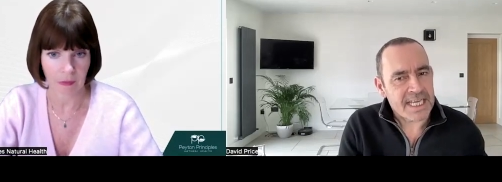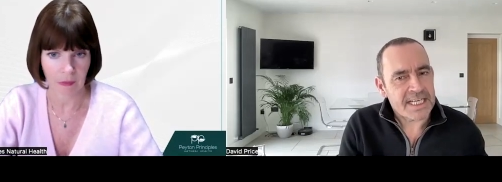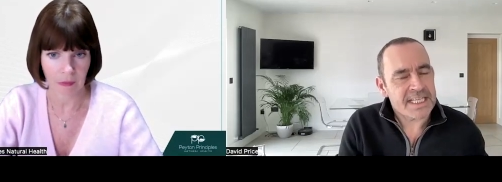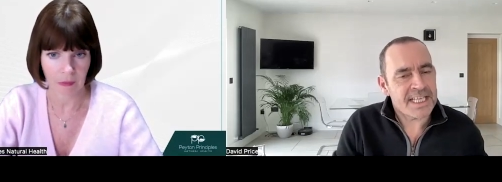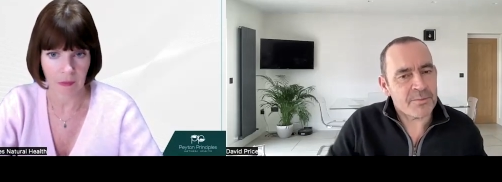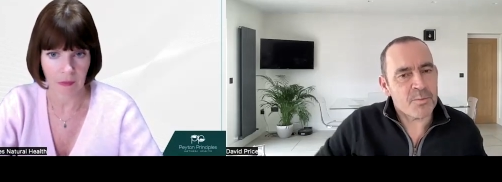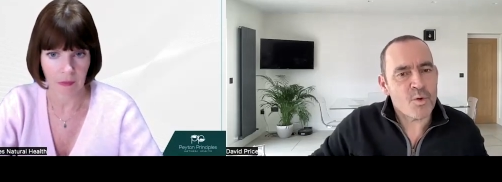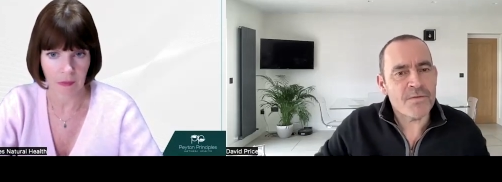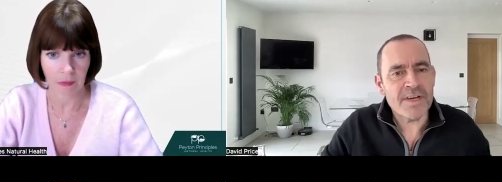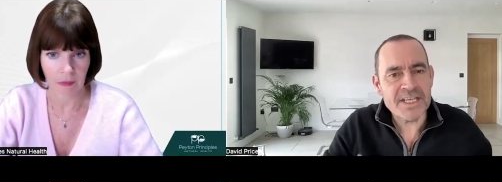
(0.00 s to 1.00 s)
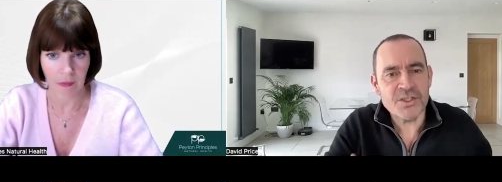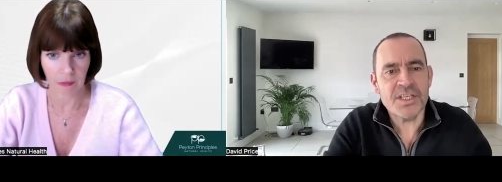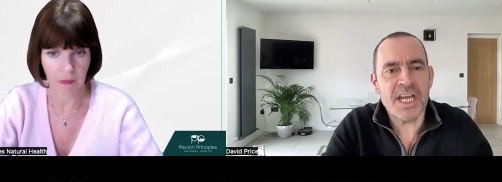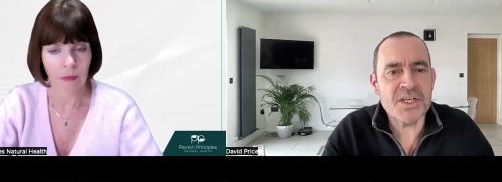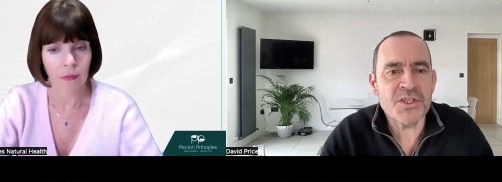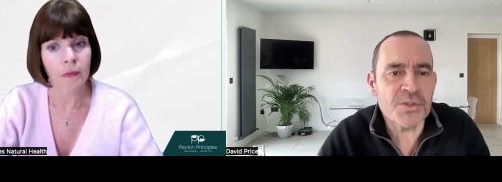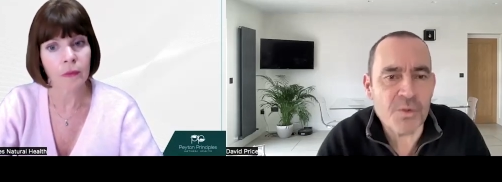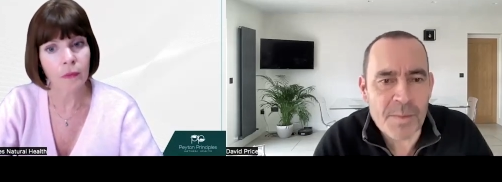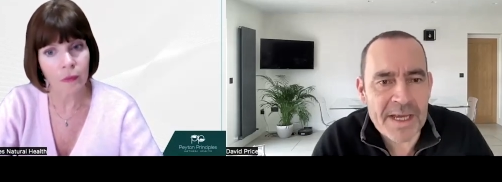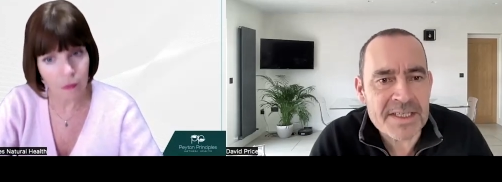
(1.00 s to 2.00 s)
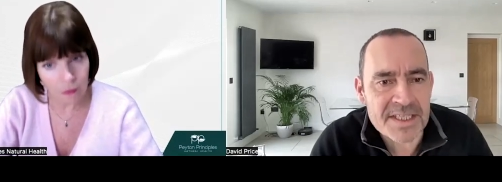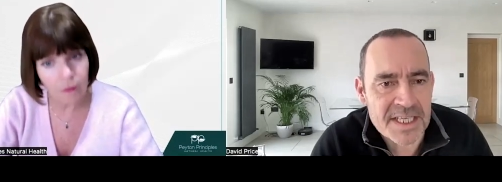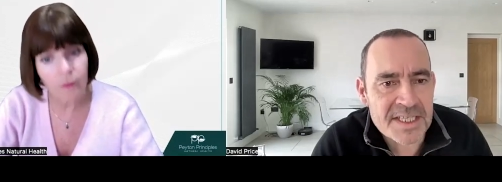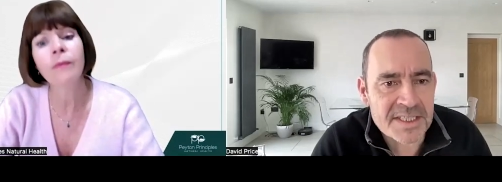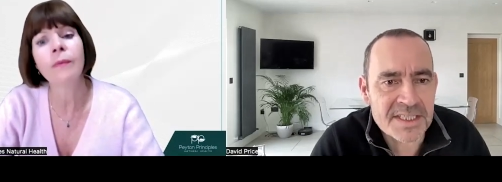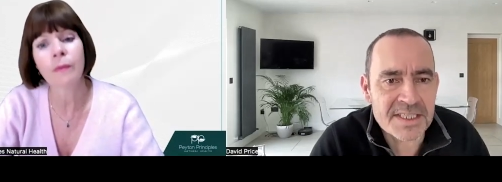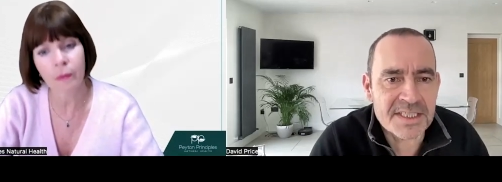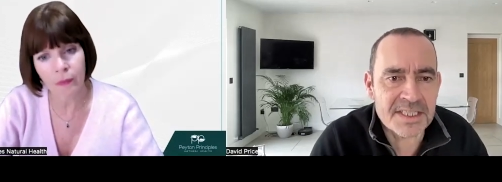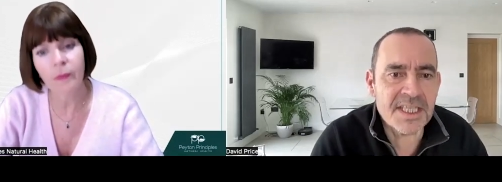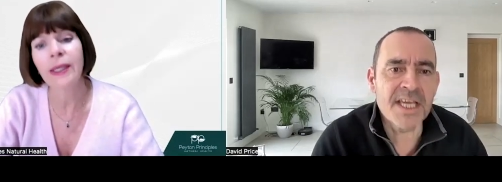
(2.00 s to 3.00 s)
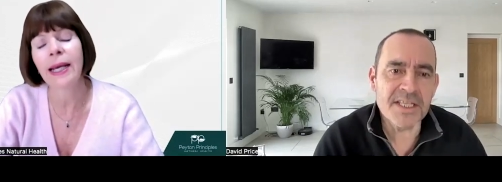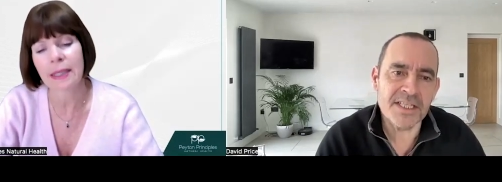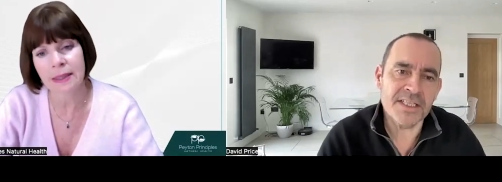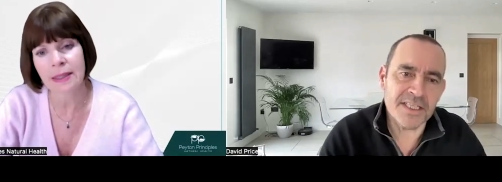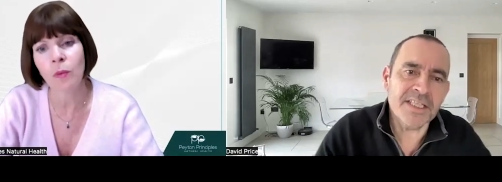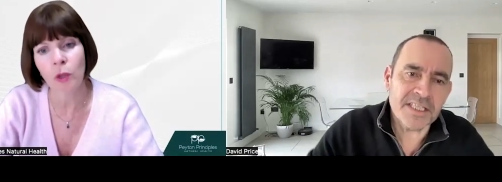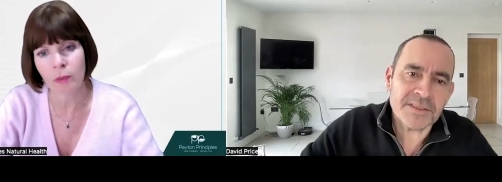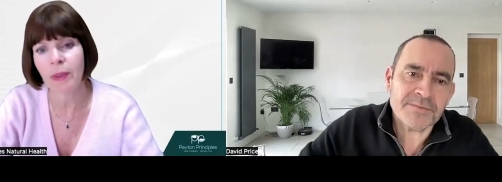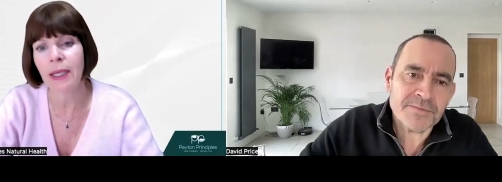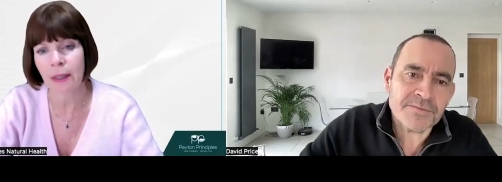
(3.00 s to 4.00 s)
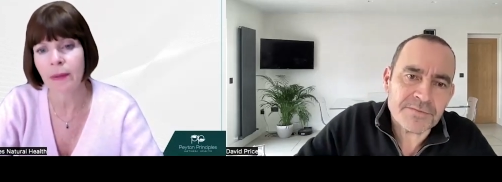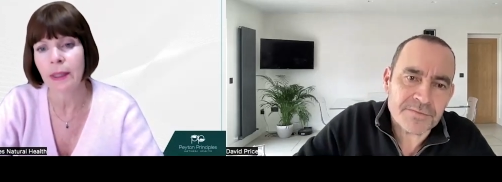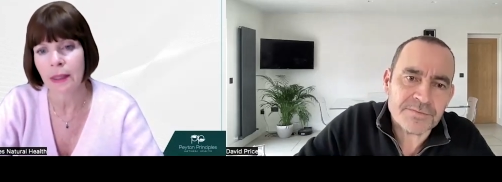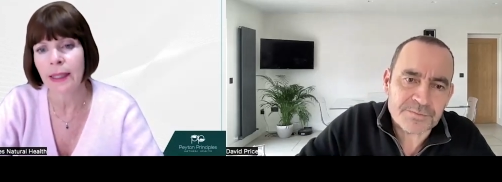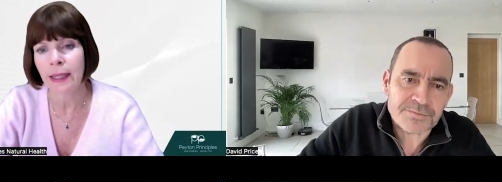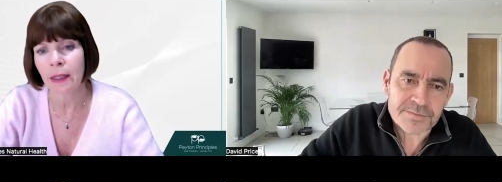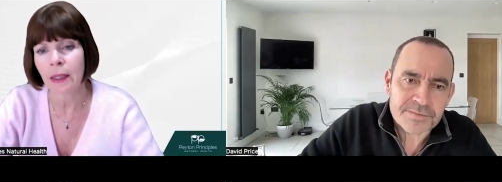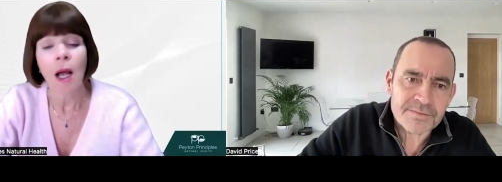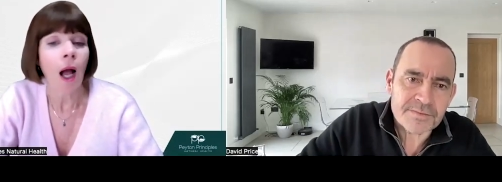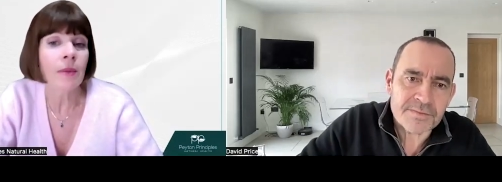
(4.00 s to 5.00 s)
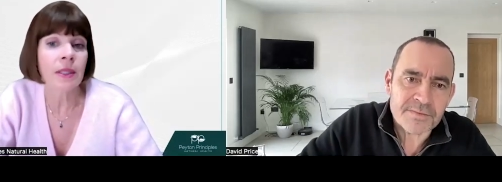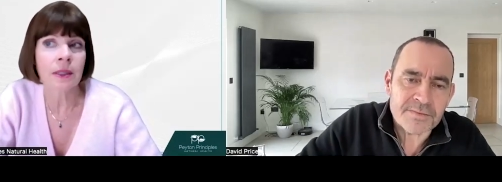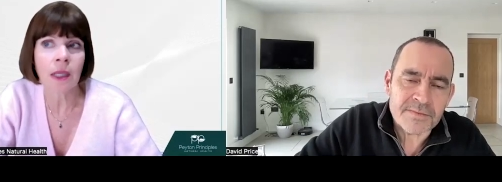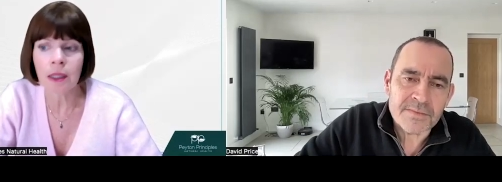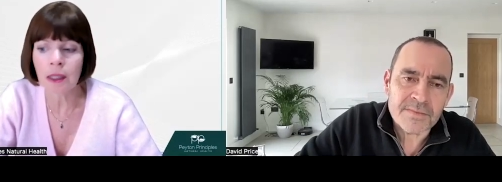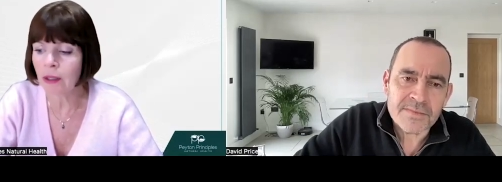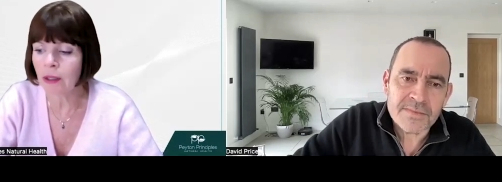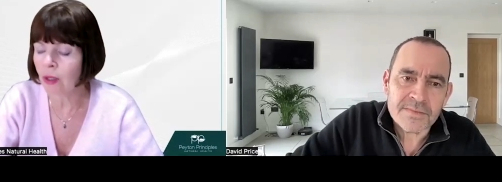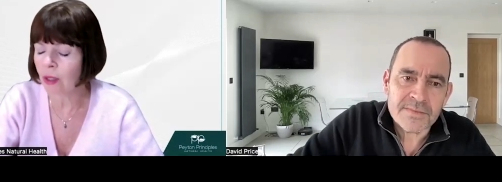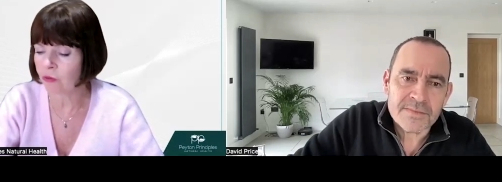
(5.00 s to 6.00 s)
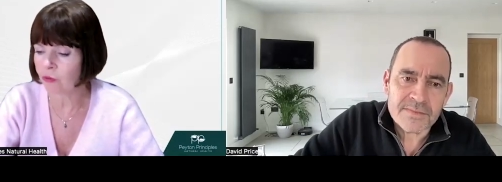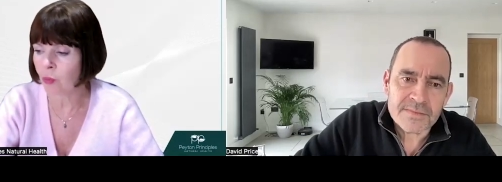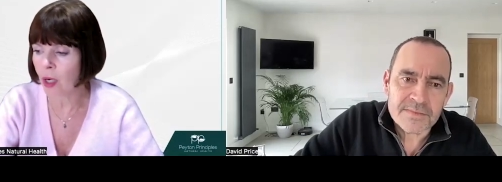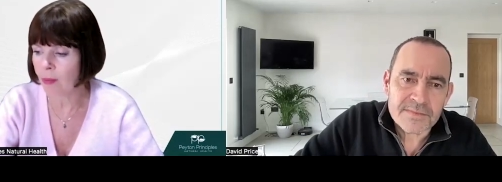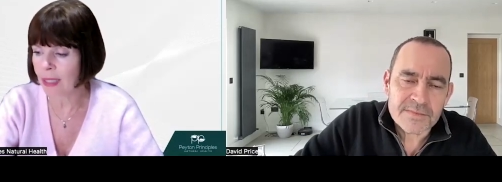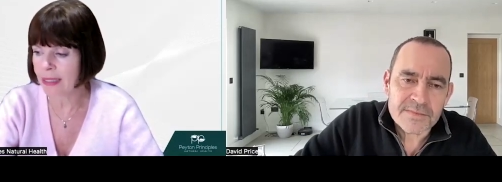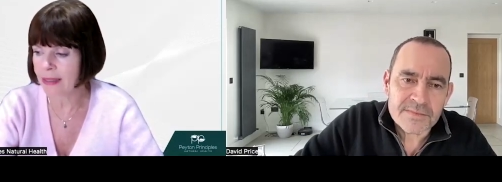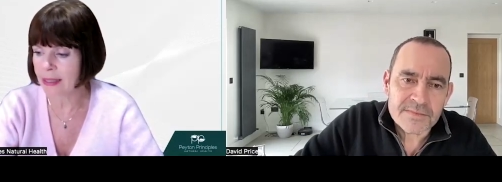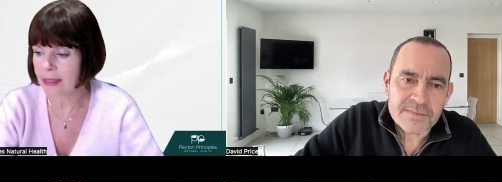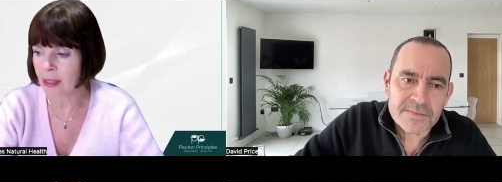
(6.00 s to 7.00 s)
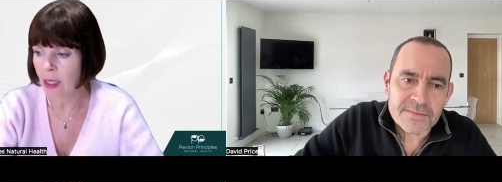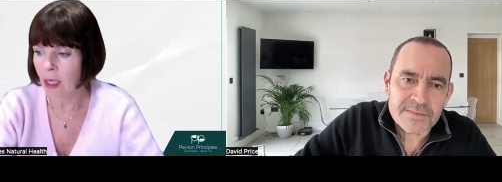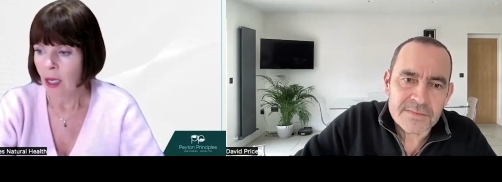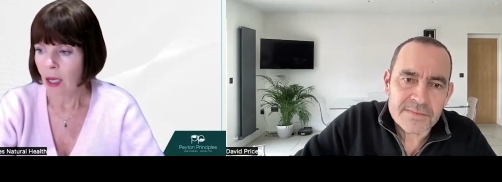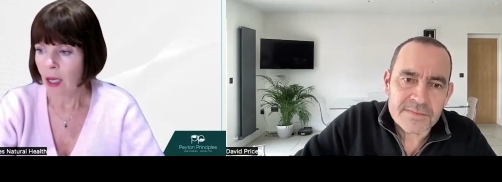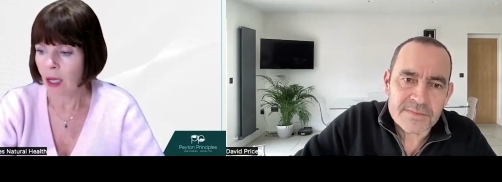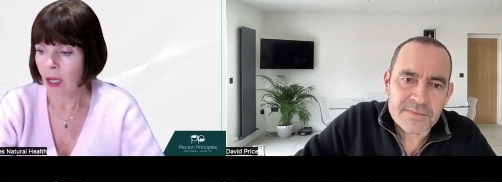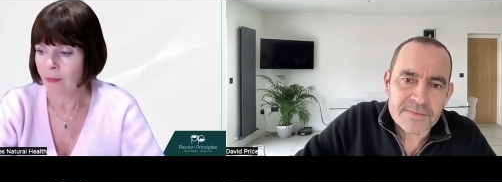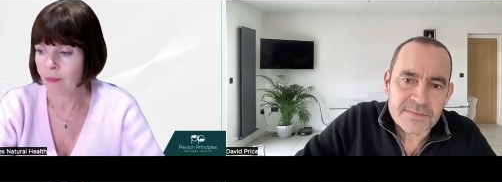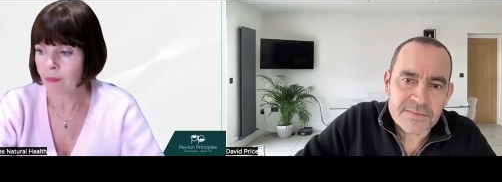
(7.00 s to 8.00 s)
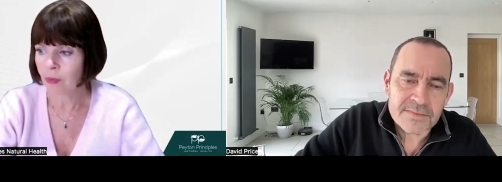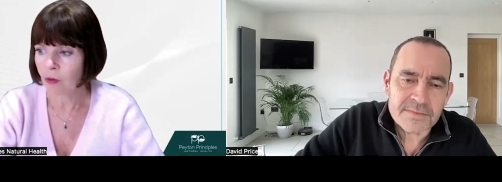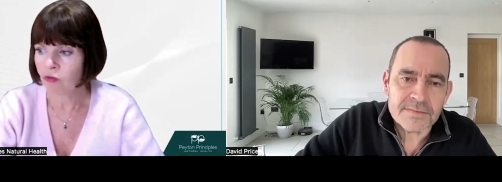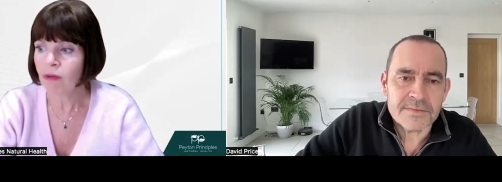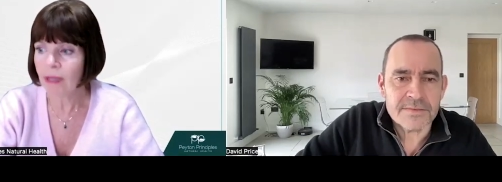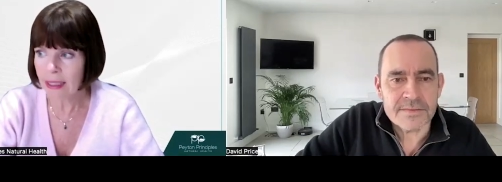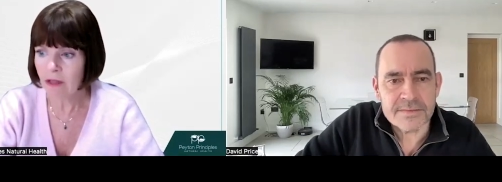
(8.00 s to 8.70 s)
Speaker 1: then, is it more of an educational basis?
Speaker 2: Mm. Yes, it would be. Yeah. I mean, certainly if workplaces um, really